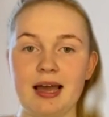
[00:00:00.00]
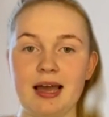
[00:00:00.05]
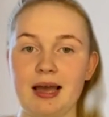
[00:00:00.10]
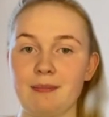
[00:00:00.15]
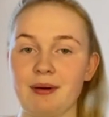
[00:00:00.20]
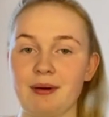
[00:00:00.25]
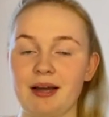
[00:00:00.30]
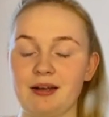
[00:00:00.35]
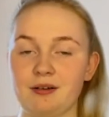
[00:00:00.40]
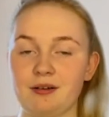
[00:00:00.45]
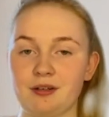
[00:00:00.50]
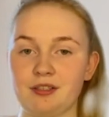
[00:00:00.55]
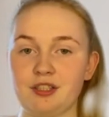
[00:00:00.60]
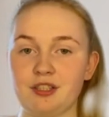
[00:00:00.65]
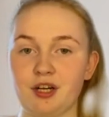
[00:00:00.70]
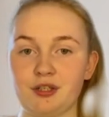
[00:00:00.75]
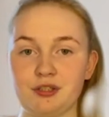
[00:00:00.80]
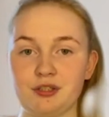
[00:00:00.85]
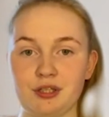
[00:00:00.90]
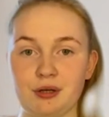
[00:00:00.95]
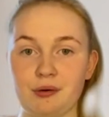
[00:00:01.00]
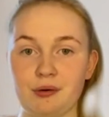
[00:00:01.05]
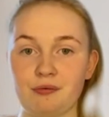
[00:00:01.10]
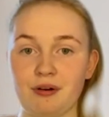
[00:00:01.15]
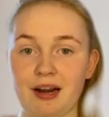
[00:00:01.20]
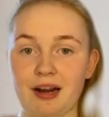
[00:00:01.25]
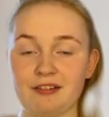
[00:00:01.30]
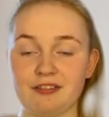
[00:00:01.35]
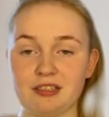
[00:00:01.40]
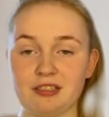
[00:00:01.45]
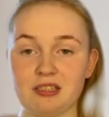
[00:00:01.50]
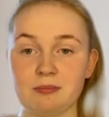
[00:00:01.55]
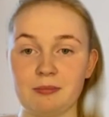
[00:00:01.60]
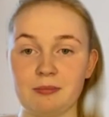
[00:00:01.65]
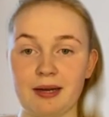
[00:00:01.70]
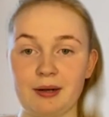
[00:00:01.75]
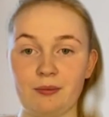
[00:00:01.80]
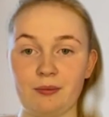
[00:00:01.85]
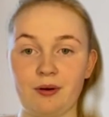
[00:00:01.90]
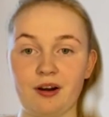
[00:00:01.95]
Um, I learned how to reference
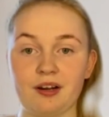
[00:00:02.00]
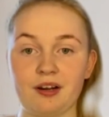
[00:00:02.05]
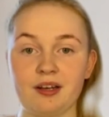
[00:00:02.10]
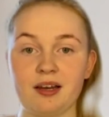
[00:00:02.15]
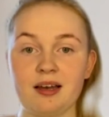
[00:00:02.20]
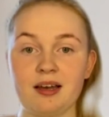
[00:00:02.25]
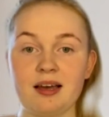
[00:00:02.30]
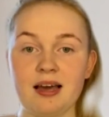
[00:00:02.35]
my work.